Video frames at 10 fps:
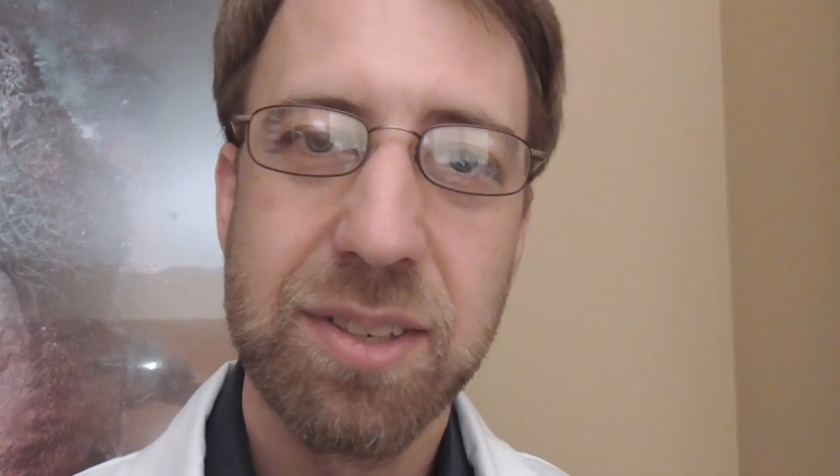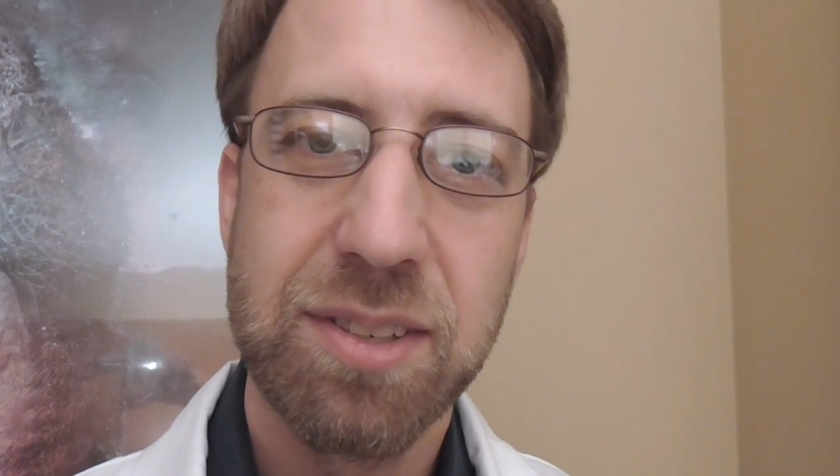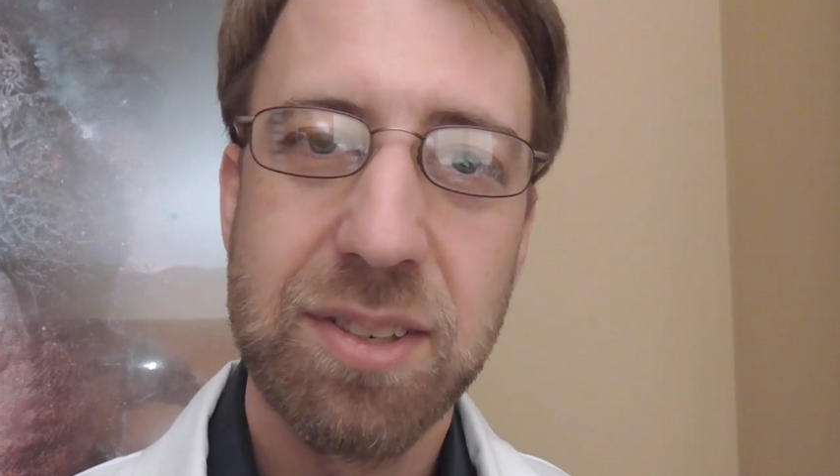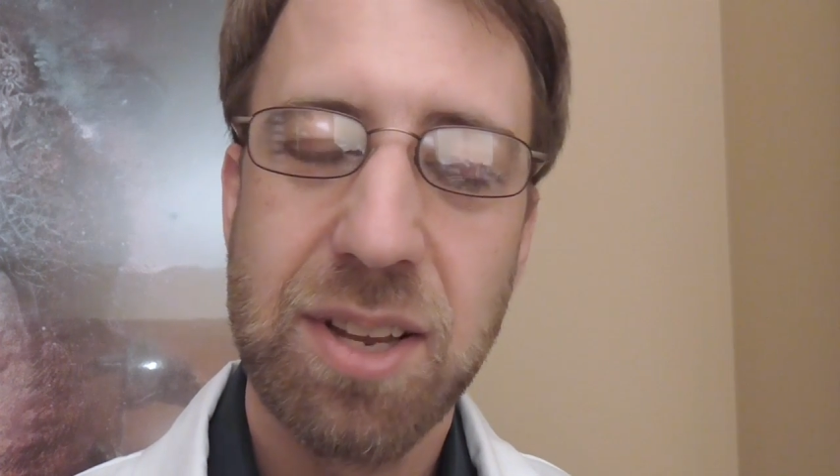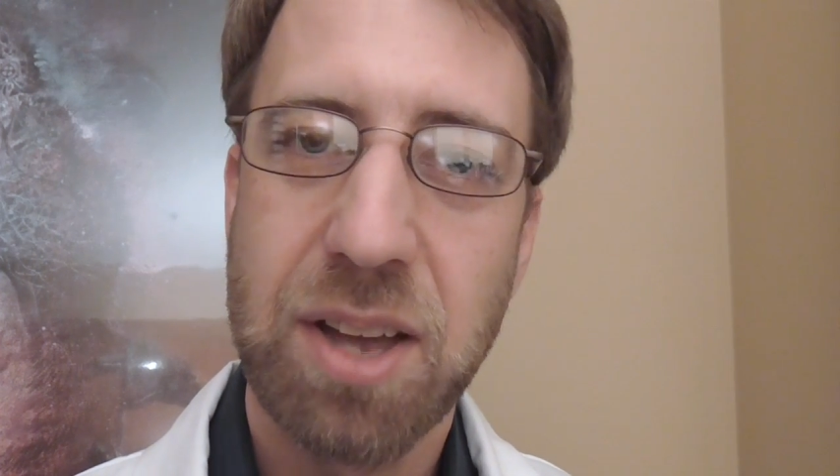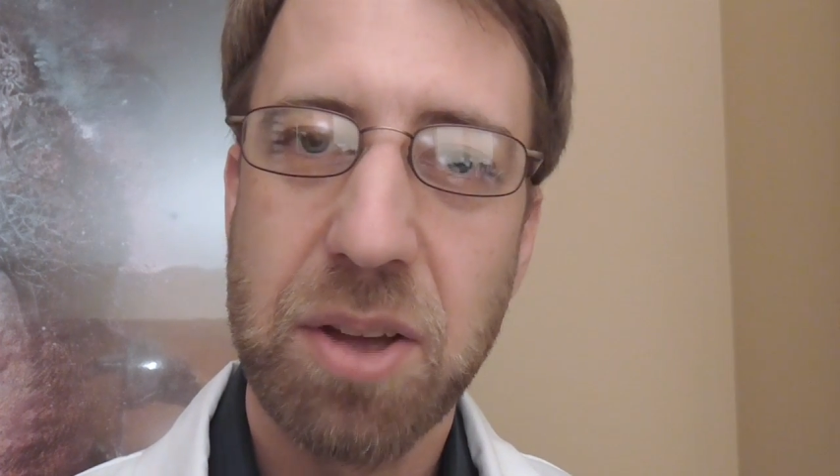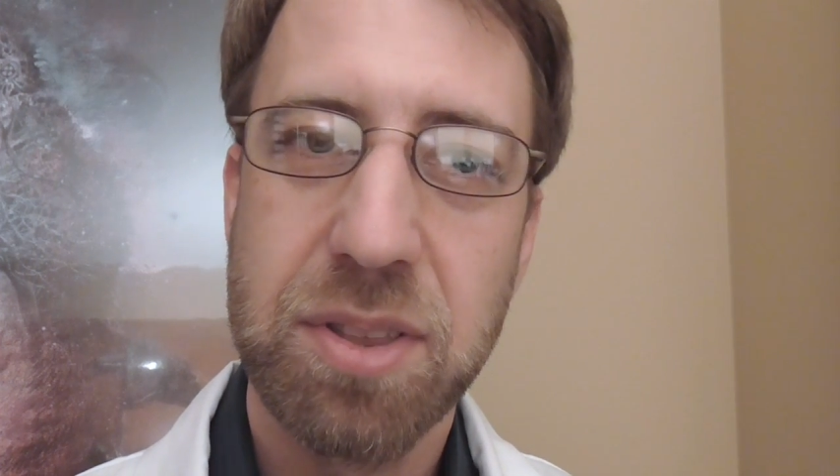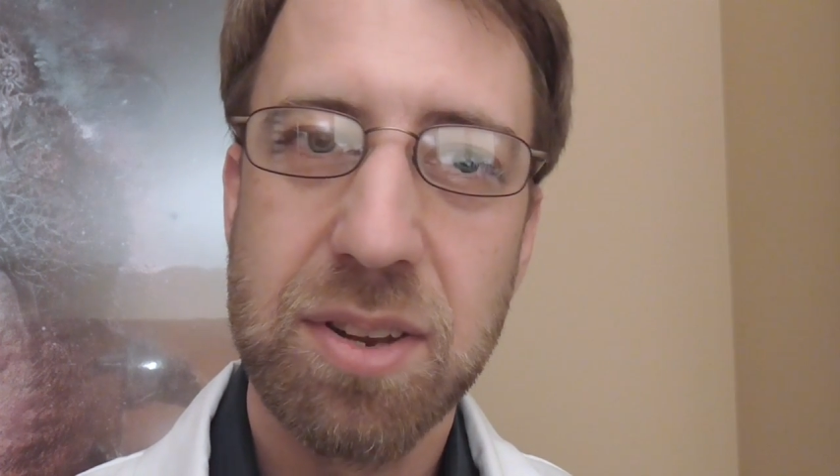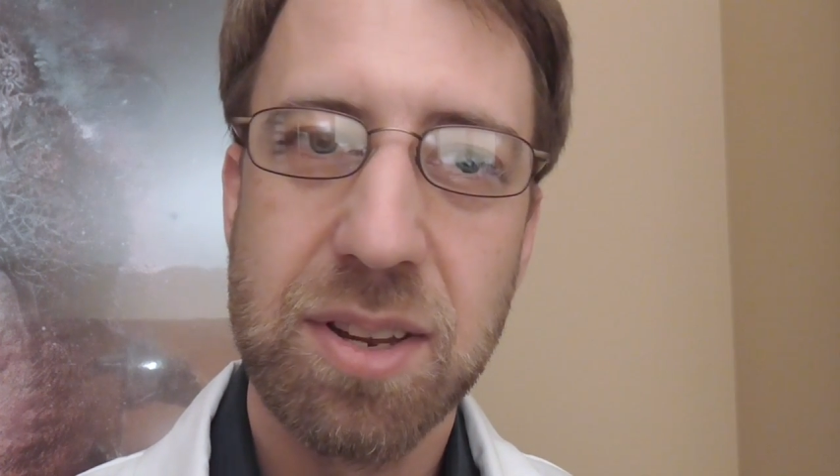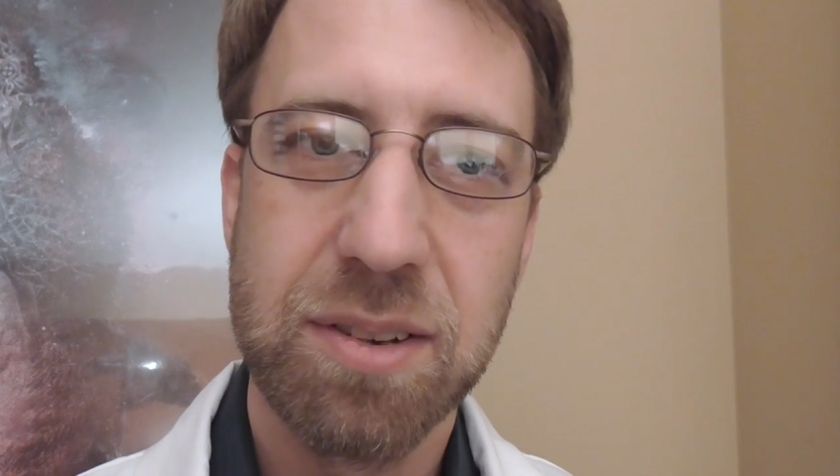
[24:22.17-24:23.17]
is take out
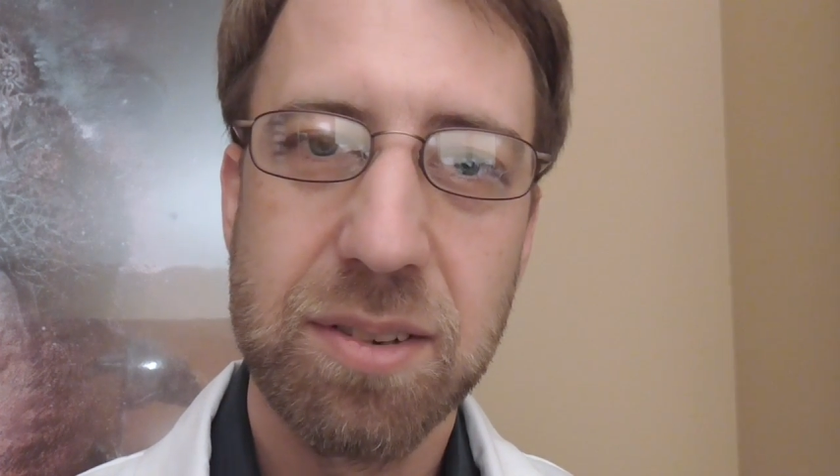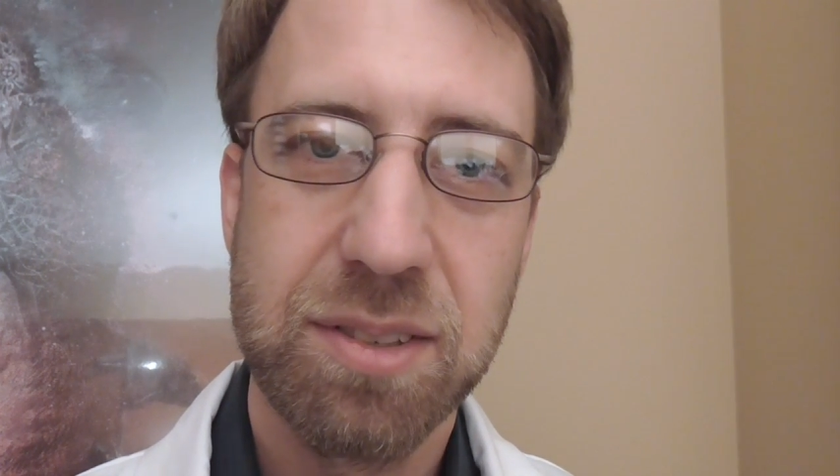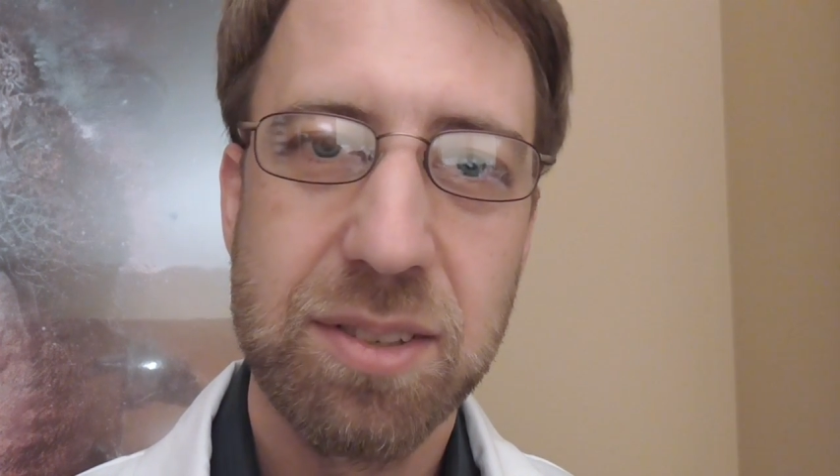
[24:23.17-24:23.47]
the needles,